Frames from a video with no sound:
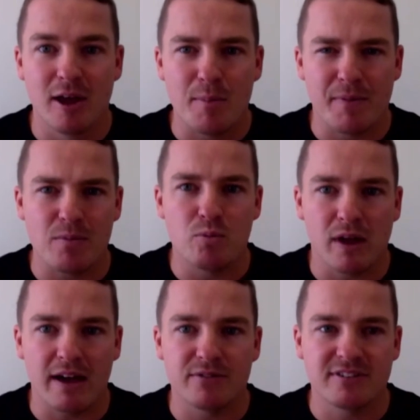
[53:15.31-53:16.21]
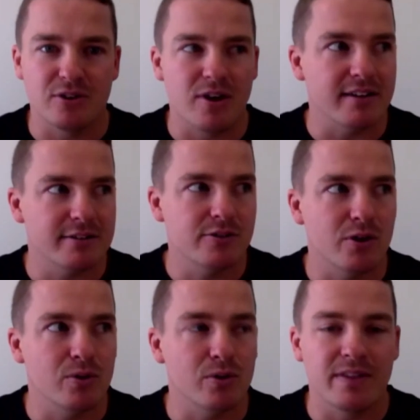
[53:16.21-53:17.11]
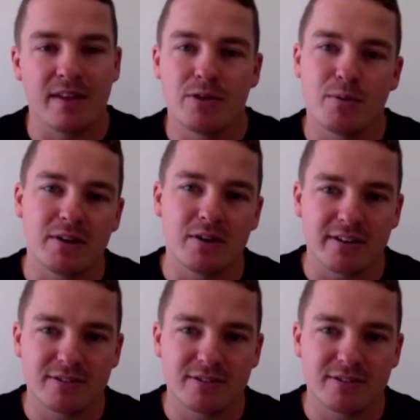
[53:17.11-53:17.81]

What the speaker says: but then we'll have to sit around a circle, and then there'll be guys